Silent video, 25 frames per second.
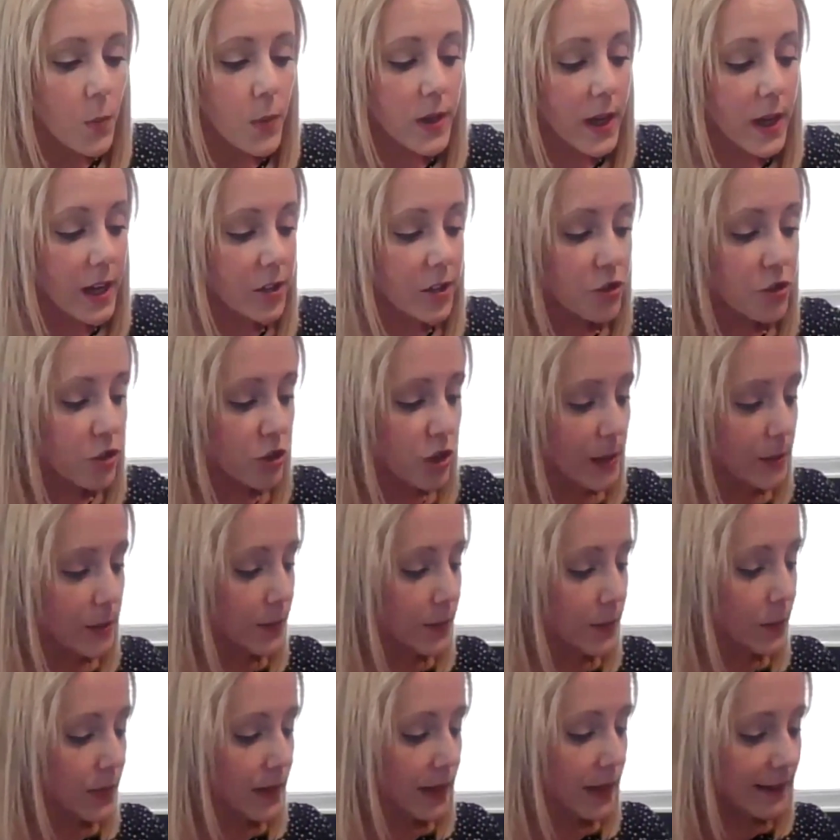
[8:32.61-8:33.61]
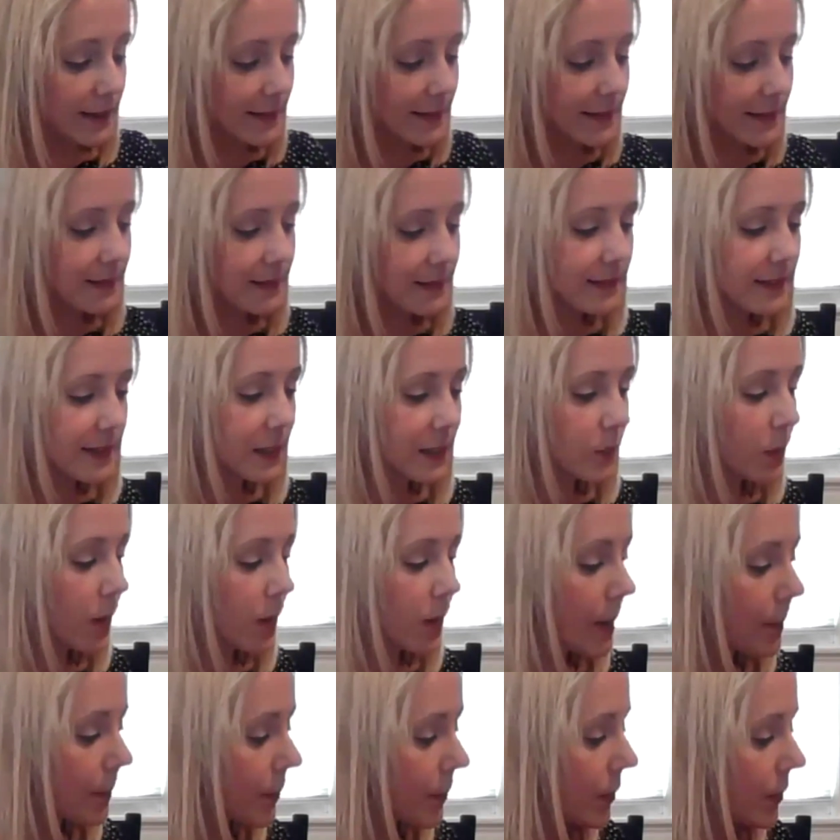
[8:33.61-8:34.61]
We got chips, we got seasoning, we
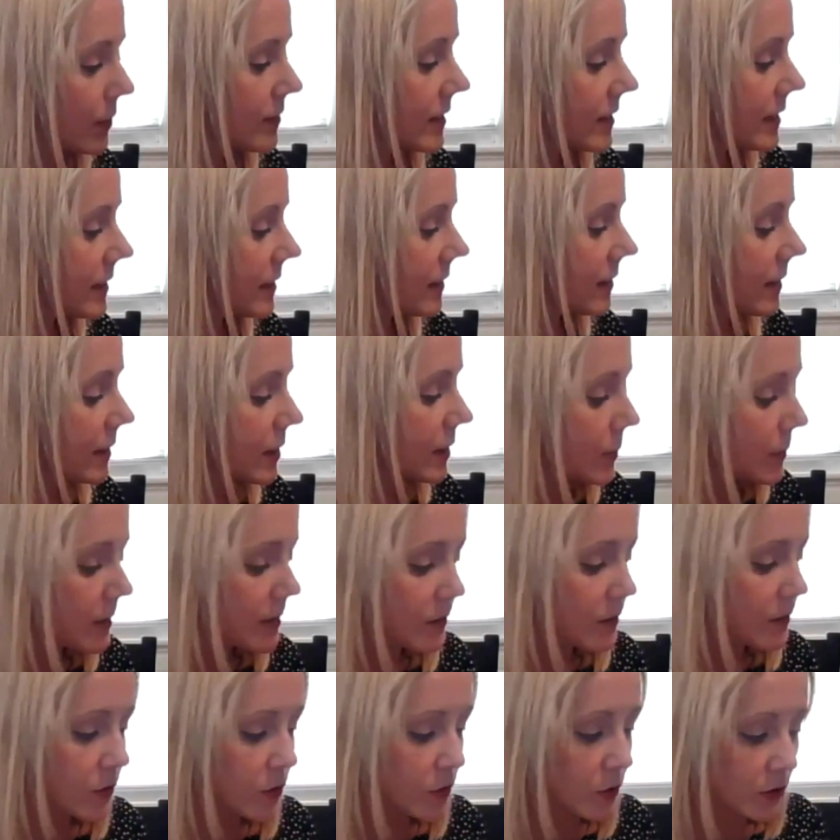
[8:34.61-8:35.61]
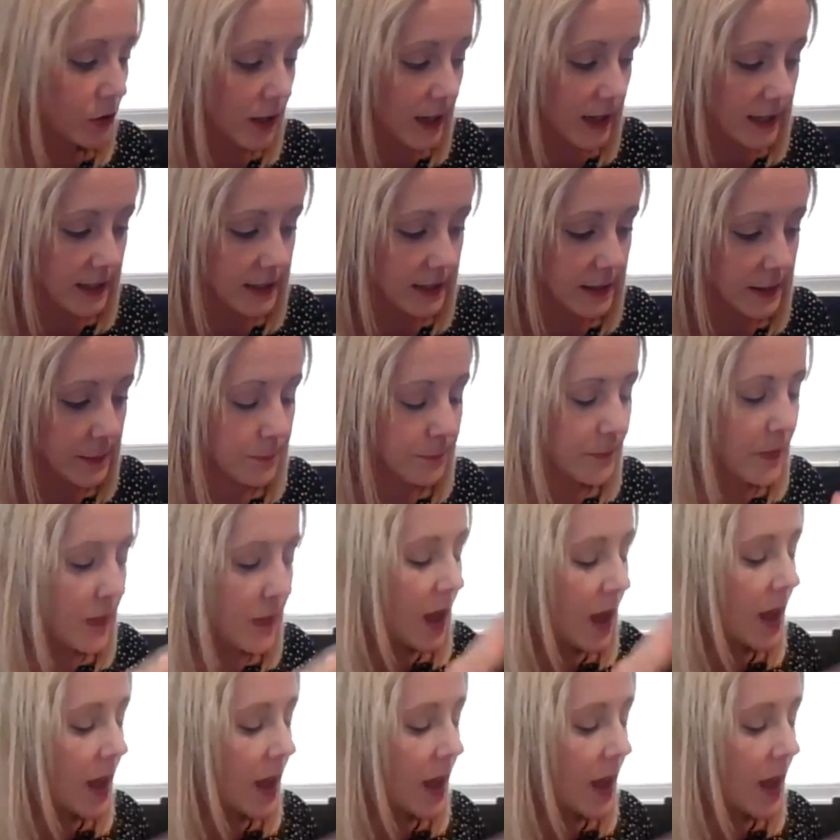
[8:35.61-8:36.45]
got protein, a little bit of grain.